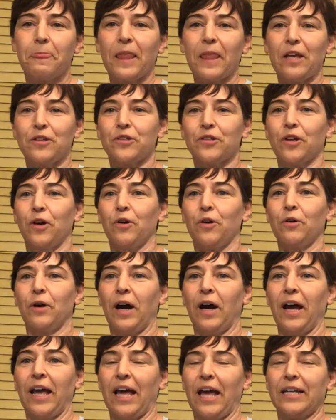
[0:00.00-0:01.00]
So
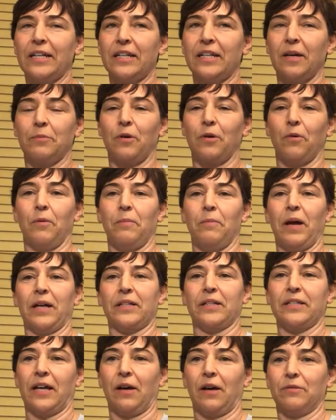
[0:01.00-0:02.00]
I ended up going
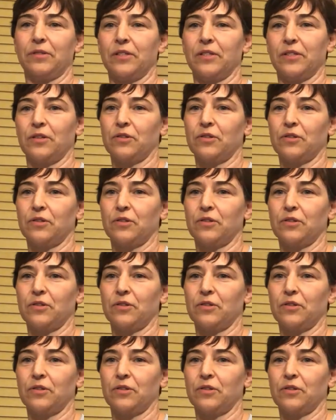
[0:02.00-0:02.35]
back down to